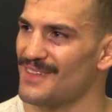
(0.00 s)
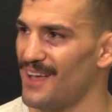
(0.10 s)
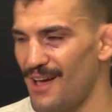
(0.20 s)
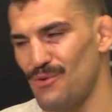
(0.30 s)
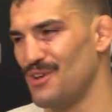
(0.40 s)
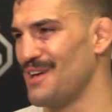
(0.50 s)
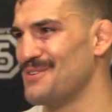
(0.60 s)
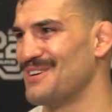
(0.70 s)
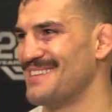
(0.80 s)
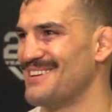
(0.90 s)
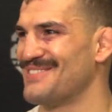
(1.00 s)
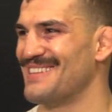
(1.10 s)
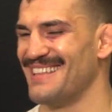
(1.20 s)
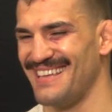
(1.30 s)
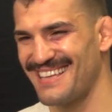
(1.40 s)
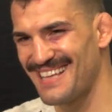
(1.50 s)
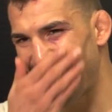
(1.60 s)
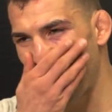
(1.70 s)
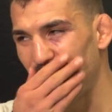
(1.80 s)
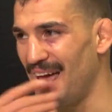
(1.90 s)
I will, definitely.
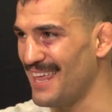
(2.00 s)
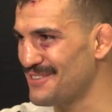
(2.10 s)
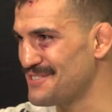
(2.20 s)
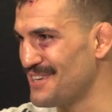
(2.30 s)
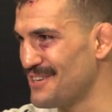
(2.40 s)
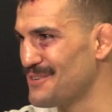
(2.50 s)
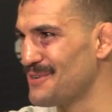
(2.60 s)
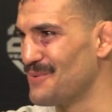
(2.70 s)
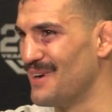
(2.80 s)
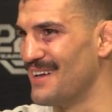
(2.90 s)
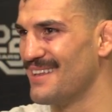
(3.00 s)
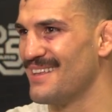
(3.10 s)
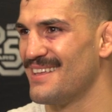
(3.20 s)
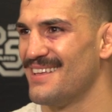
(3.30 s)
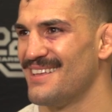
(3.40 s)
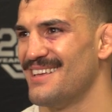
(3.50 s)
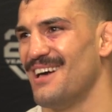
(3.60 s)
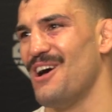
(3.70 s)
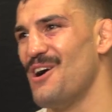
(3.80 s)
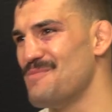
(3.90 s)
I like to see you with one.
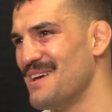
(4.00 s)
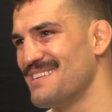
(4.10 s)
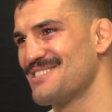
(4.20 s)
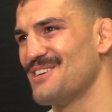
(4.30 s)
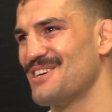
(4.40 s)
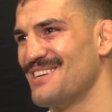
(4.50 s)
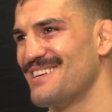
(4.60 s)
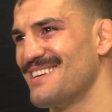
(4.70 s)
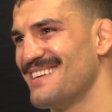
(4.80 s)
Oh, man, that's good.